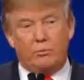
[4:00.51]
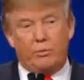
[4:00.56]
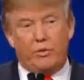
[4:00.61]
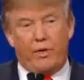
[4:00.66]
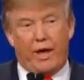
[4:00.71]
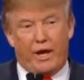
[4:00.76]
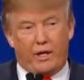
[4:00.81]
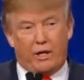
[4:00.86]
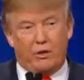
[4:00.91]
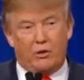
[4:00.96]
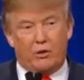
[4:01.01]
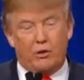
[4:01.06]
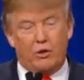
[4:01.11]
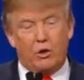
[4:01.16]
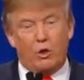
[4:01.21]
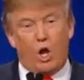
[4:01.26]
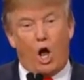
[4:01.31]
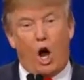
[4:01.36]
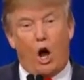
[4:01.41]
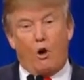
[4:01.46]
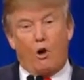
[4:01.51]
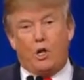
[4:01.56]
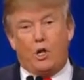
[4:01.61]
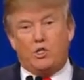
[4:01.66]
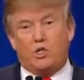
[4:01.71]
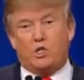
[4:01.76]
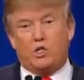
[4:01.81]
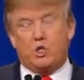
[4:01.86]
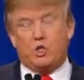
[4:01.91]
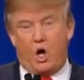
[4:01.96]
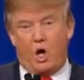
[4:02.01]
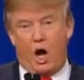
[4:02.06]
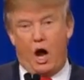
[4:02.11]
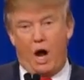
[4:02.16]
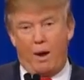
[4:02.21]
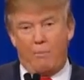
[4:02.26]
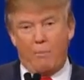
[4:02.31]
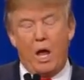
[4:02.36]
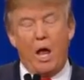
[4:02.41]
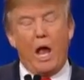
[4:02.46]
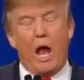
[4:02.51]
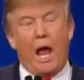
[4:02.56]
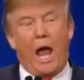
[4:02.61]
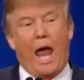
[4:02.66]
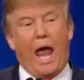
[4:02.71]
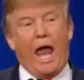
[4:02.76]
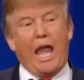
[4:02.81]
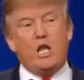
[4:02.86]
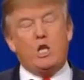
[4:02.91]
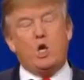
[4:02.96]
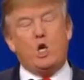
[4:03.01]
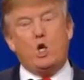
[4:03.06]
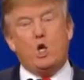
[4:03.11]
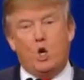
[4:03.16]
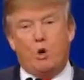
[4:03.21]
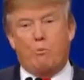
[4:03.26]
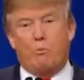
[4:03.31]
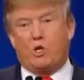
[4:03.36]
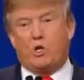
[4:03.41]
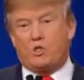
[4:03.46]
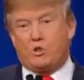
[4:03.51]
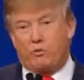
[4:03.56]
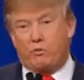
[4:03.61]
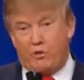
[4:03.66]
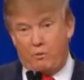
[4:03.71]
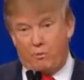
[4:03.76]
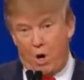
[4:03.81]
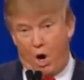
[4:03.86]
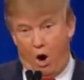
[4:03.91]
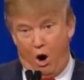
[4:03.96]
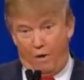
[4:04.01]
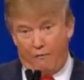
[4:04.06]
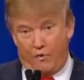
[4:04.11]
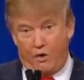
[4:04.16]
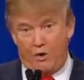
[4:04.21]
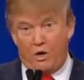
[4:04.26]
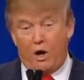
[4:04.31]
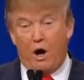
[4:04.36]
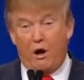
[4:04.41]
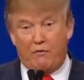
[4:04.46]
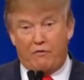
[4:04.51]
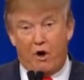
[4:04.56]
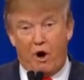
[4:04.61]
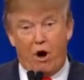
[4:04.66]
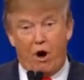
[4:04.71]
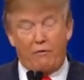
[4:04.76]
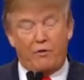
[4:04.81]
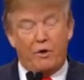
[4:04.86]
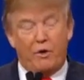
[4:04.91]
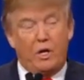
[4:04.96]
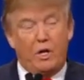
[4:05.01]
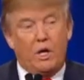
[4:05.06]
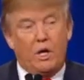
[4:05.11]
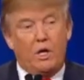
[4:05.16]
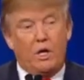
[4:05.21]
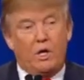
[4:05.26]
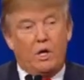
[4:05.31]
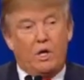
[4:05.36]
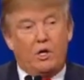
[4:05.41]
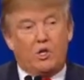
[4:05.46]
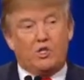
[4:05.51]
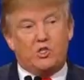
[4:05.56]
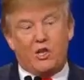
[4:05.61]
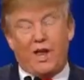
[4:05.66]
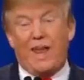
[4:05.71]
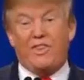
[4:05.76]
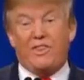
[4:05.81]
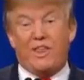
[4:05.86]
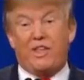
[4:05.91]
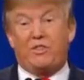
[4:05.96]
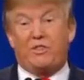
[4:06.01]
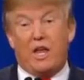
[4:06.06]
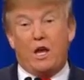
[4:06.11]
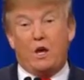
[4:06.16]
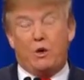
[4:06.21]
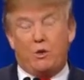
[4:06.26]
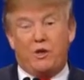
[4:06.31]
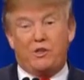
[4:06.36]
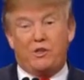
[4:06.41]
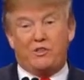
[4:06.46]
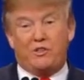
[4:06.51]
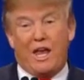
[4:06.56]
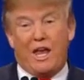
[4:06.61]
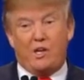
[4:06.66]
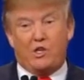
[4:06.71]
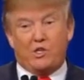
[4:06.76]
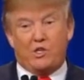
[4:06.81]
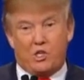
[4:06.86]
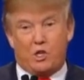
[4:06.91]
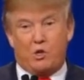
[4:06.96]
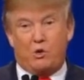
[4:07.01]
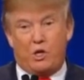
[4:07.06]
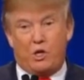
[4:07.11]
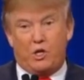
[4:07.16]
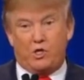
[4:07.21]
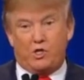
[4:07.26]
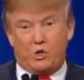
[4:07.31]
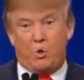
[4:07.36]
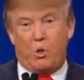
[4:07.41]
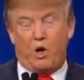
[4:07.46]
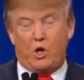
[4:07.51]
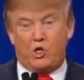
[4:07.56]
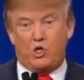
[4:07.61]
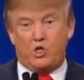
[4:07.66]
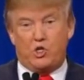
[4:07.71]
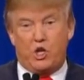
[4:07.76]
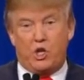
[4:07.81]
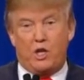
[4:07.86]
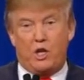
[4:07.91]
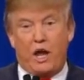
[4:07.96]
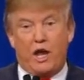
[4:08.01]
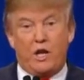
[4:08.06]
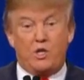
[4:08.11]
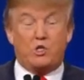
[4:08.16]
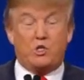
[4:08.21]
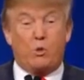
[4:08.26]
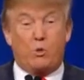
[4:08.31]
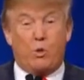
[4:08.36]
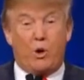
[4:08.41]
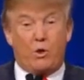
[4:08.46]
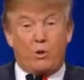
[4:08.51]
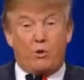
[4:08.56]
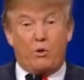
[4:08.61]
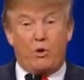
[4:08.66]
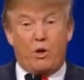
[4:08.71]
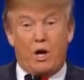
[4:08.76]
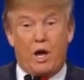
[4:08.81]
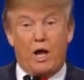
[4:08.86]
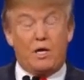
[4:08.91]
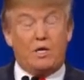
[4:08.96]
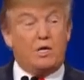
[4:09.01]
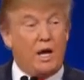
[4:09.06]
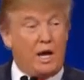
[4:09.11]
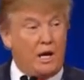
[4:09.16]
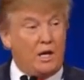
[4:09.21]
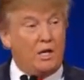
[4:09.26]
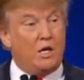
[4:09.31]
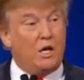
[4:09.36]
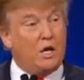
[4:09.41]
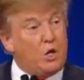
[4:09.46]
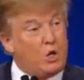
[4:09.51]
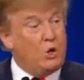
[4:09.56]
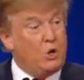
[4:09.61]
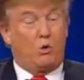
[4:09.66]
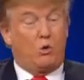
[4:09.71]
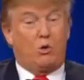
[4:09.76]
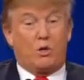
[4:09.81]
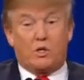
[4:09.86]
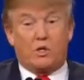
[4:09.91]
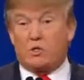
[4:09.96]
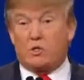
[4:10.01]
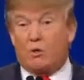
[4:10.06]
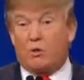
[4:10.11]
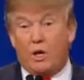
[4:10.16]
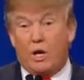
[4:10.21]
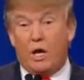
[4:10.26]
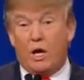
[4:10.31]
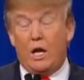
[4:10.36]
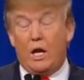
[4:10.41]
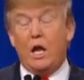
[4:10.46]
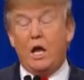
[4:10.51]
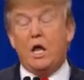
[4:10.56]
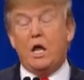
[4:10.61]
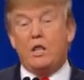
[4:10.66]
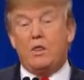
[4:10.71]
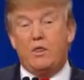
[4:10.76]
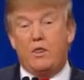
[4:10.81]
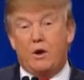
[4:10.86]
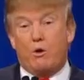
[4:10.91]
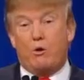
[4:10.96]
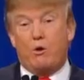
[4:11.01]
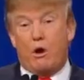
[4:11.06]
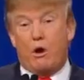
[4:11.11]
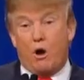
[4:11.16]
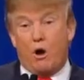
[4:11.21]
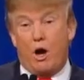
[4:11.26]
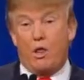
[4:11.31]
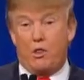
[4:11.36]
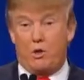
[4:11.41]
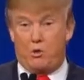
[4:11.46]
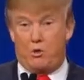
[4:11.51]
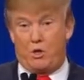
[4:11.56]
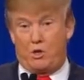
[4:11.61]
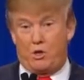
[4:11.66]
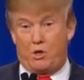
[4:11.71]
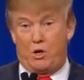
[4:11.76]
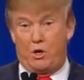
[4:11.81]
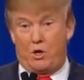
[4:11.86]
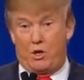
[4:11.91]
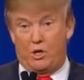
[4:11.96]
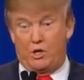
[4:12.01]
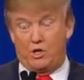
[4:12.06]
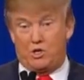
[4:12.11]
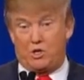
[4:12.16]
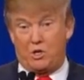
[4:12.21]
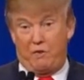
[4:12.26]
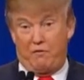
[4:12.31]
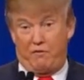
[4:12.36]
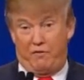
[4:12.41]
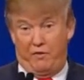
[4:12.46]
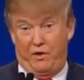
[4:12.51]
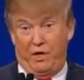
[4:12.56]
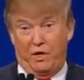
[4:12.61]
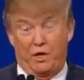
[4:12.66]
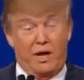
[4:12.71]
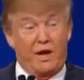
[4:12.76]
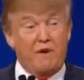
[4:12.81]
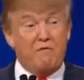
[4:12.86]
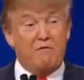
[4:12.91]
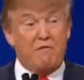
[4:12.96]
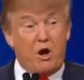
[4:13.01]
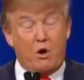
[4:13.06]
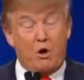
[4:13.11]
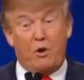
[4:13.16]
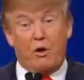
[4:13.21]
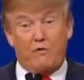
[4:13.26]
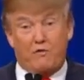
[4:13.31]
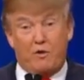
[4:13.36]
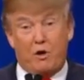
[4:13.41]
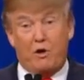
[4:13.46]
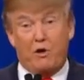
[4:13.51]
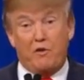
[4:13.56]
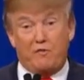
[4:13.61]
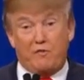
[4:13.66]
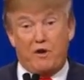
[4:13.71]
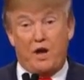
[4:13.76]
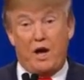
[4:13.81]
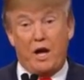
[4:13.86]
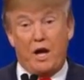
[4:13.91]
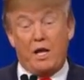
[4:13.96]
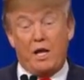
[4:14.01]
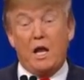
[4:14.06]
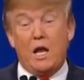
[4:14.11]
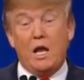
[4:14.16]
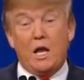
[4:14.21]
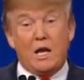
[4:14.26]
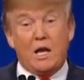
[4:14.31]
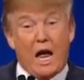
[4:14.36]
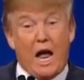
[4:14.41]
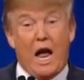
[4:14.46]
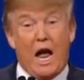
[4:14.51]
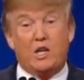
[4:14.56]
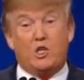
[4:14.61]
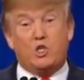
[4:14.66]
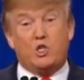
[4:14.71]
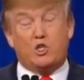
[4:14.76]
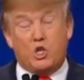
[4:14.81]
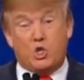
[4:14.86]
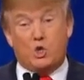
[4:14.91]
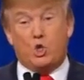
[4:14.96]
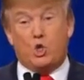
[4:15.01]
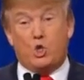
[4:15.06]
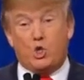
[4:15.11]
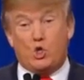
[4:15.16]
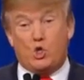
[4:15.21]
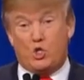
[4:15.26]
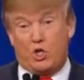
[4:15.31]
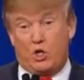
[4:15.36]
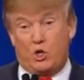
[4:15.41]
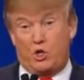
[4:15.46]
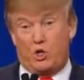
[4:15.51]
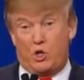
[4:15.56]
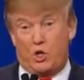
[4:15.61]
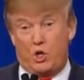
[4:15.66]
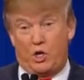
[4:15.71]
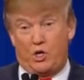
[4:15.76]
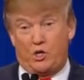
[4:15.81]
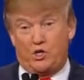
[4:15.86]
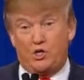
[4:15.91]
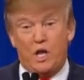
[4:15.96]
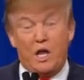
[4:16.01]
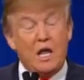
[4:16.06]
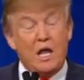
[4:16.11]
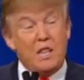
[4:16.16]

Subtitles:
Thank you. Lawrence tried, and numerous from Harvard, said that there is a serious question as to whether or not Ted can do this, okay? There are other attorneys that feel, and very, very fine constitutional attorneys,